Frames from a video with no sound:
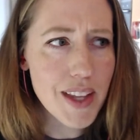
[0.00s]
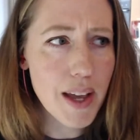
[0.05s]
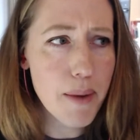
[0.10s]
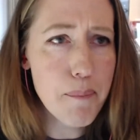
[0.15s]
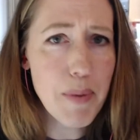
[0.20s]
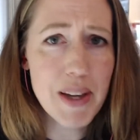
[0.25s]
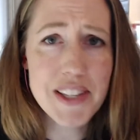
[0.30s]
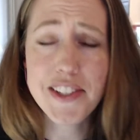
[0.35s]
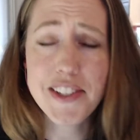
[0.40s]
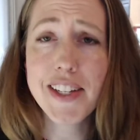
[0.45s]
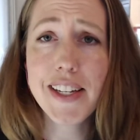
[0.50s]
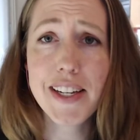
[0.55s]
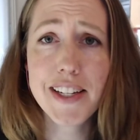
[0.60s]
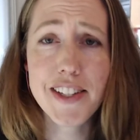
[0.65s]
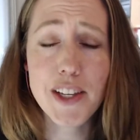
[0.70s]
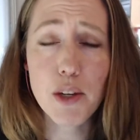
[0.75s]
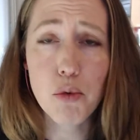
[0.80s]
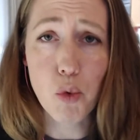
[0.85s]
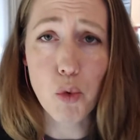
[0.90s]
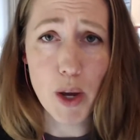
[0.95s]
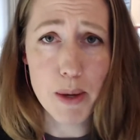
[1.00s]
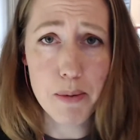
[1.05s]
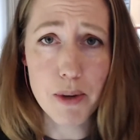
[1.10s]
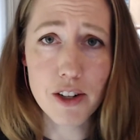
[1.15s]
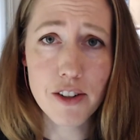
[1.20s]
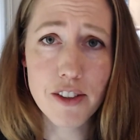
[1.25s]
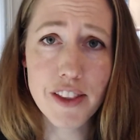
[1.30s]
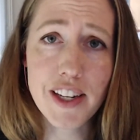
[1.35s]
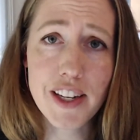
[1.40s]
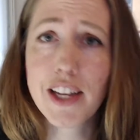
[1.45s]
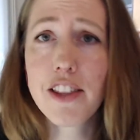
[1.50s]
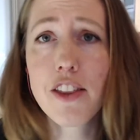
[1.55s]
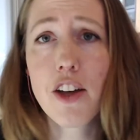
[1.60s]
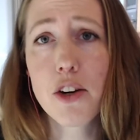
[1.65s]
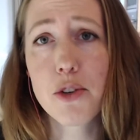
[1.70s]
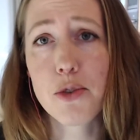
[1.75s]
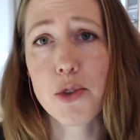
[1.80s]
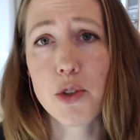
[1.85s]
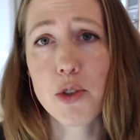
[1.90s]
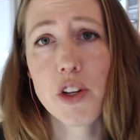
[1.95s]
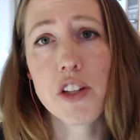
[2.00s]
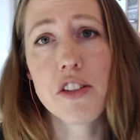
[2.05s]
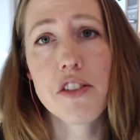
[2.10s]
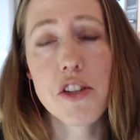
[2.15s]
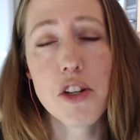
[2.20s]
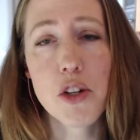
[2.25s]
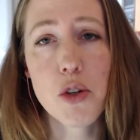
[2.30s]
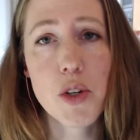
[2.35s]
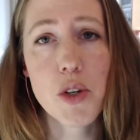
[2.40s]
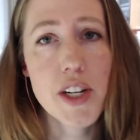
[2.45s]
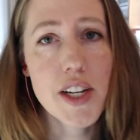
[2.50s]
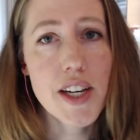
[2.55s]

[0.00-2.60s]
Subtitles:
Basically, it did way better than I thought it was going to.